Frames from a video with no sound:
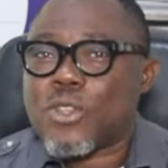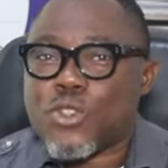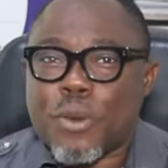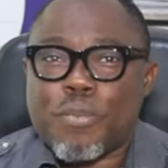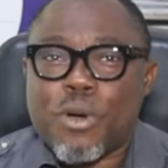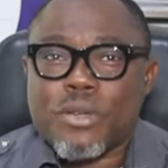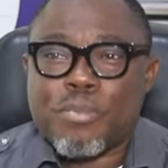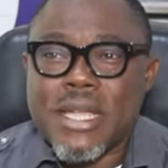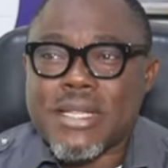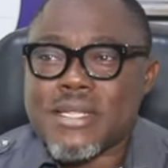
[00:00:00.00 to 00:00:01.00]
support
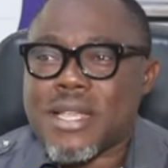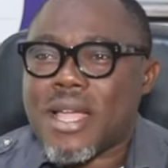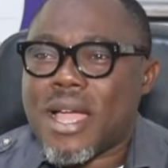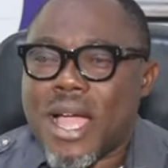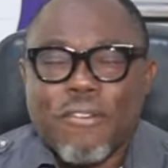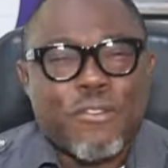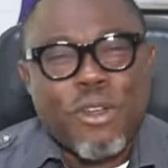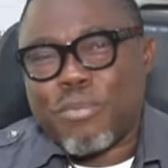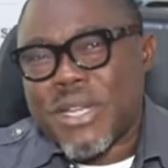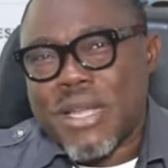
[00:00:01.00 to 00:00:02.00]
base have
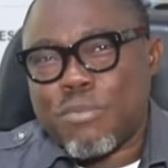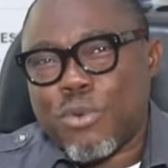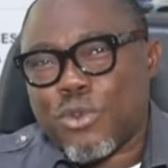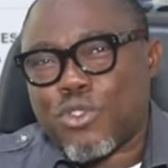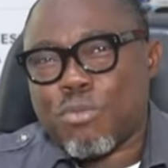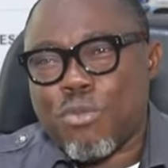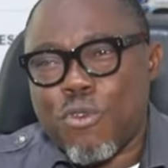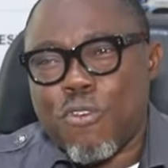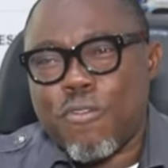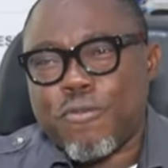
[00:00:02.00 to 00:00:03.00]
not been able to
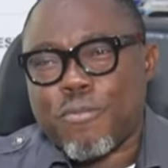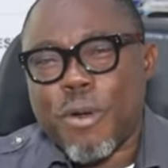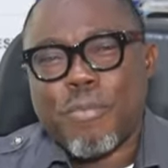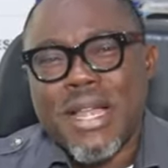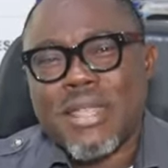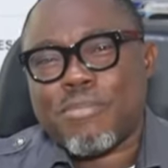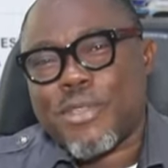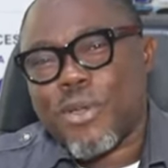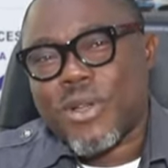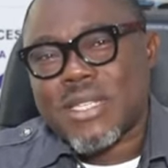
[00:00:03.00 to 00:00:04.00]
move properly
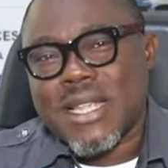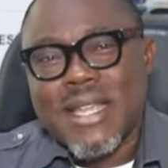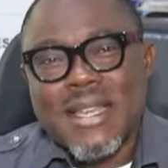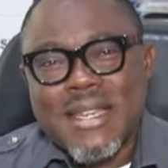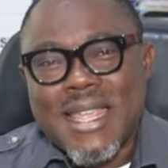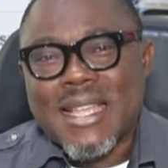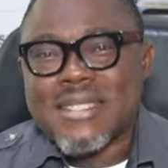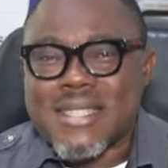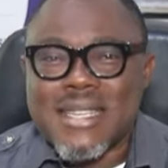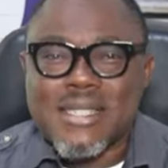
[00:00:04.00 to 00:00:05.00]
beyond their
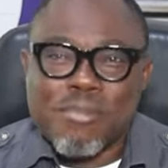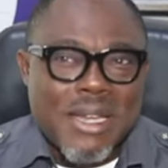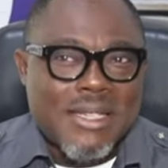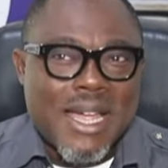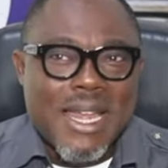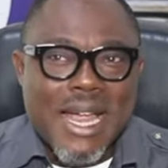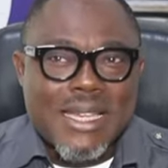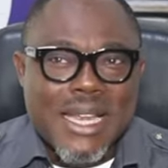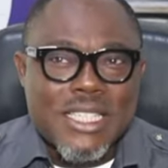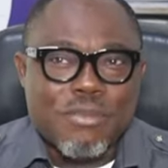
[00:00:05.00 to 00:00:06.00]
sentimental
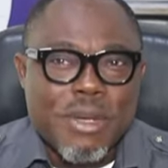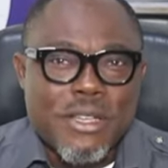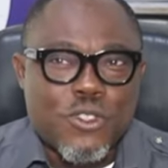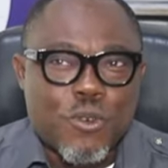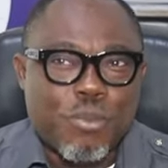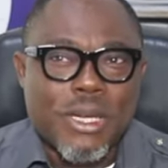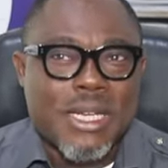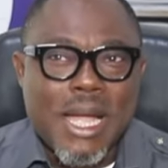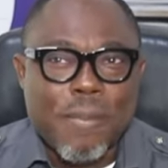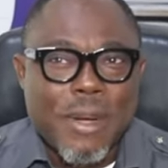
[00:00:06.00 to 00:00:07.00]
attachment to
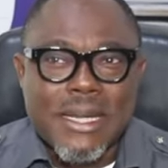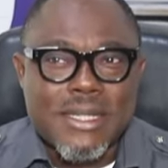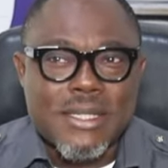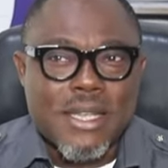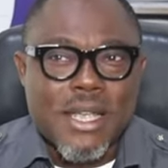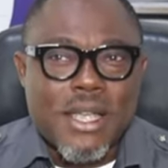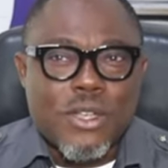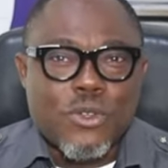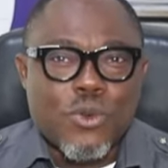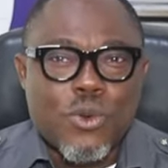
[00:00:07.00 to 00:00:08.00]
political parties
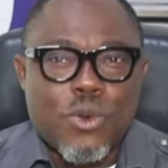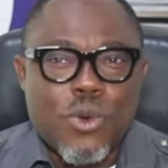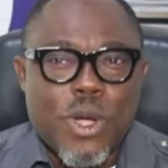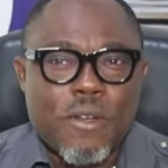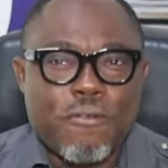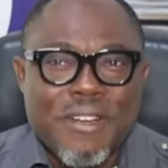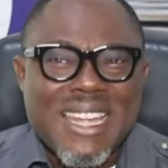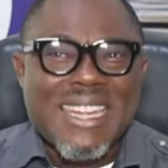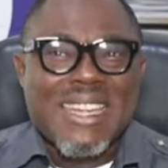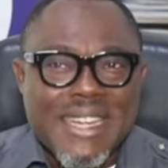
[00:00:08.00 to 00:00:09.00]
to
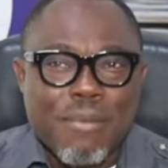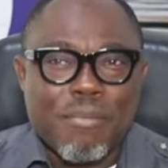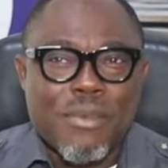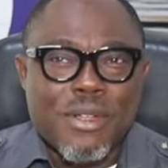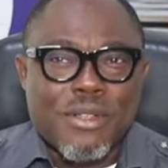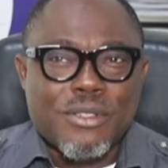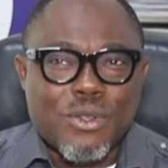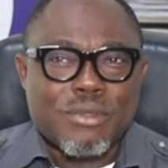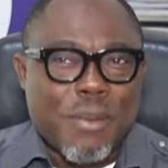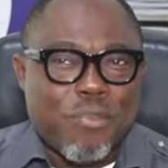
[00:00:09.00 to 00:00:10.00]
funding them.
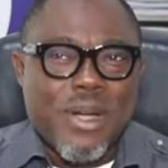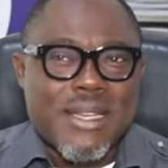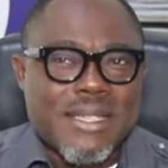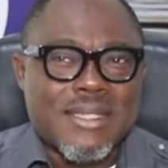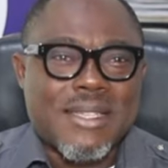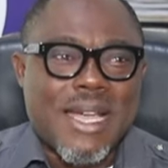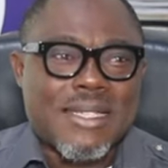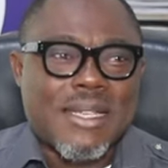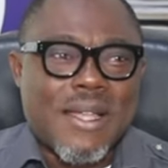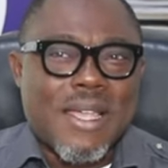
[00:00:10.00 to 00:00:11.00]
So the point is
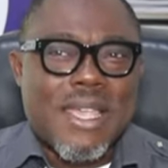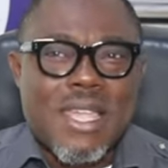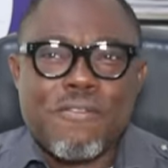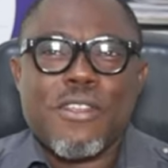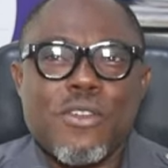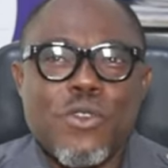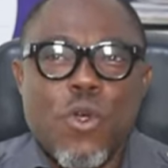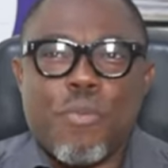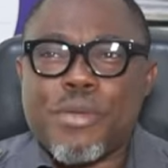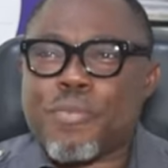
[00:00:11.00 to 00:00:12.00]
that even
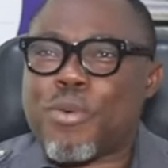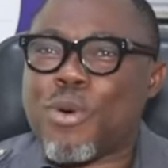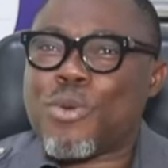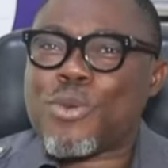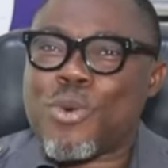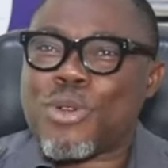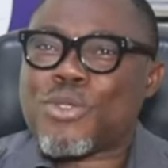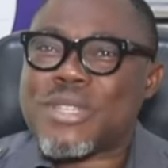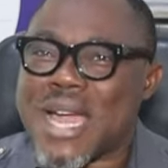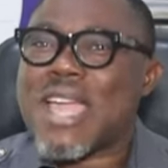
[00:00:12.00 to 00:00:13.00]
though people would want
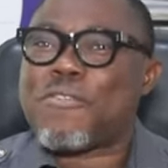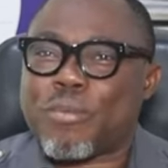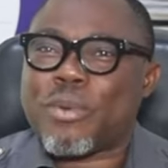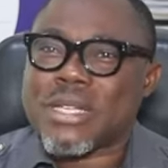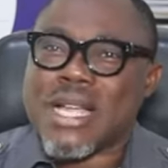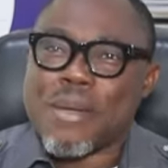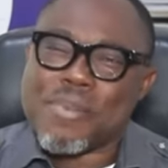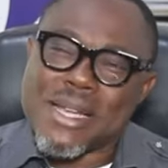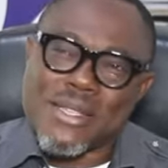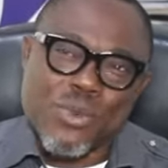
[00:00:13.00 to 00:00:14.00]
to die for political
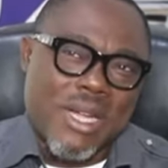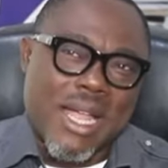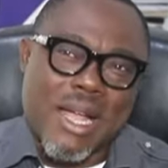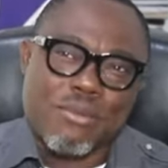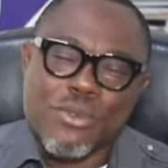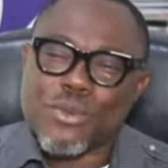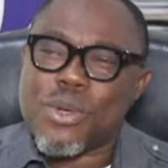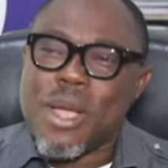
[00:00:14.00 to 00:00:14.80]
parties, when it comes to